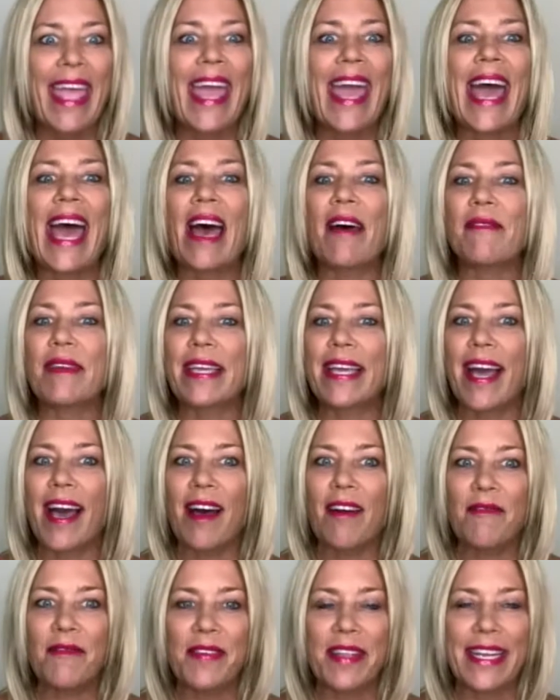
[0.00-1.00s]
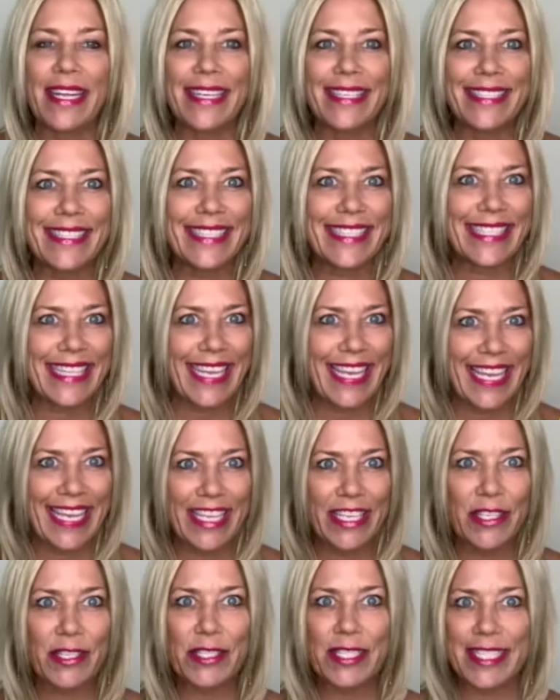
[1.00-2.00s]
having confidence in
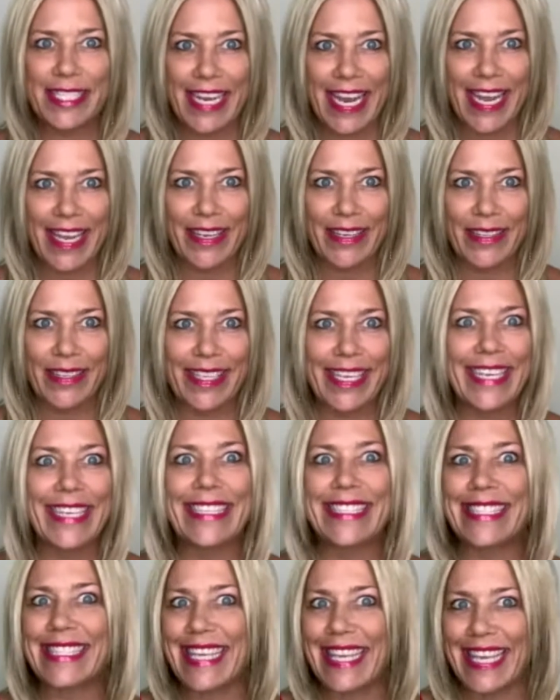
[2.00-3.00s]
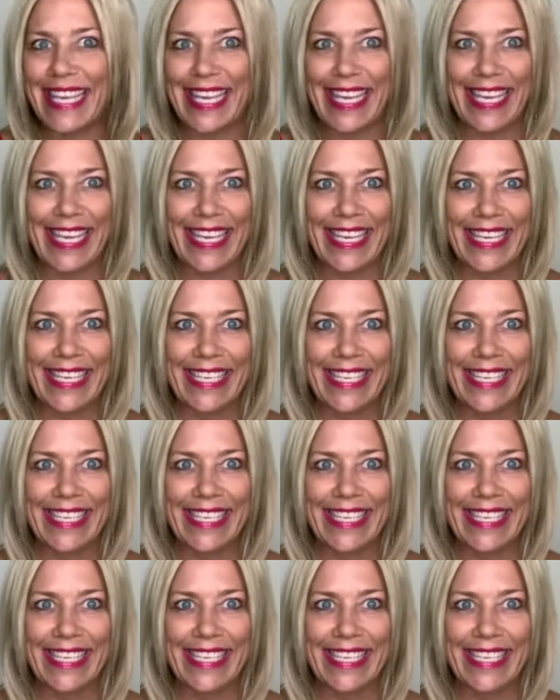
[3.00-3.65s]
your style is key.